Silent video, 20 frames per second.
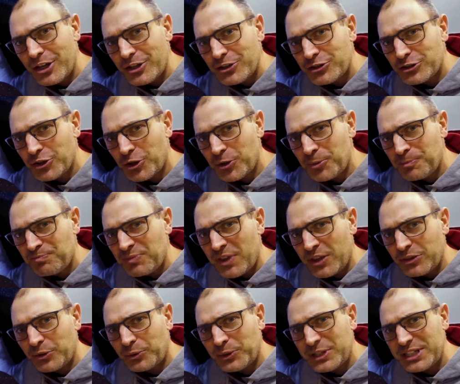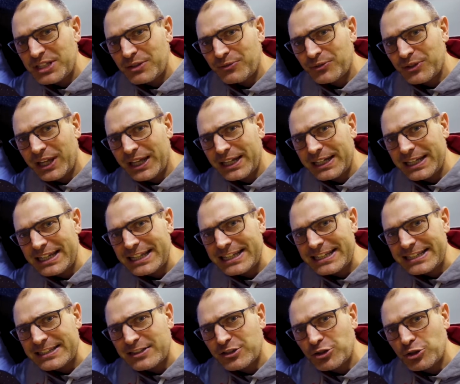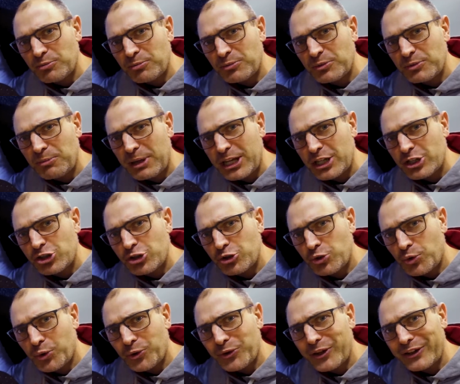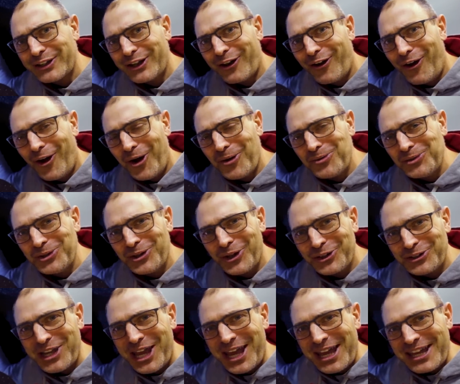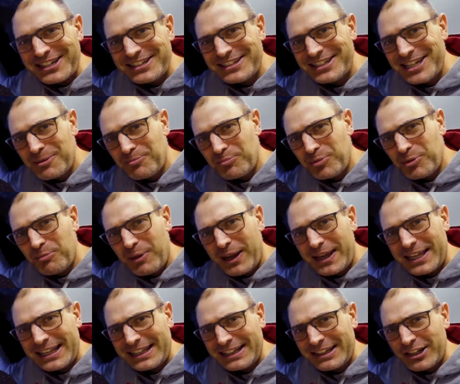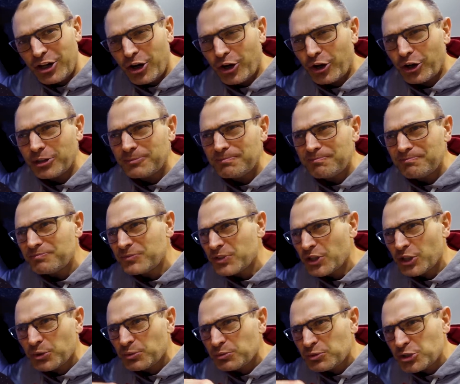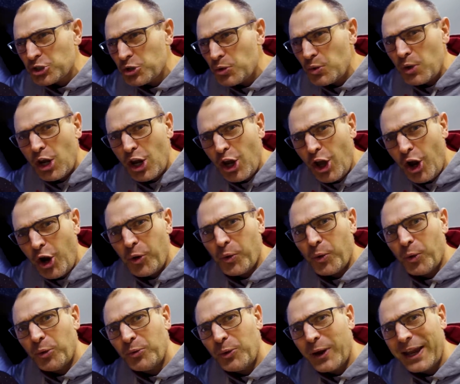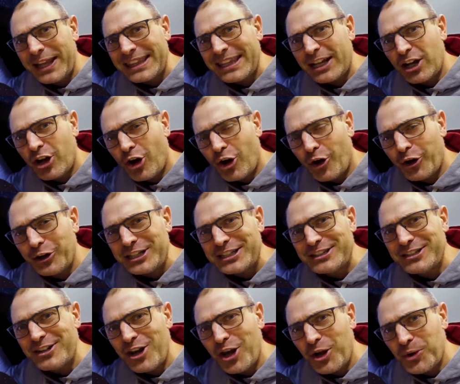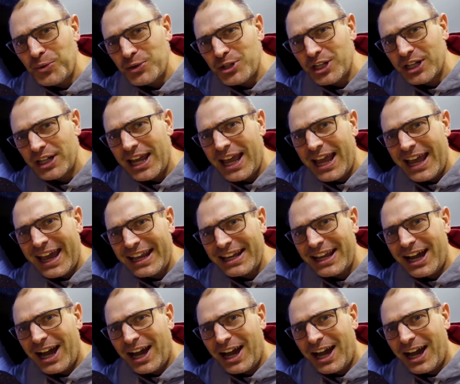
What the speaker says: So the reason for that is to make sure that the car will not dip, making the car, you know, too low when the car is loaded and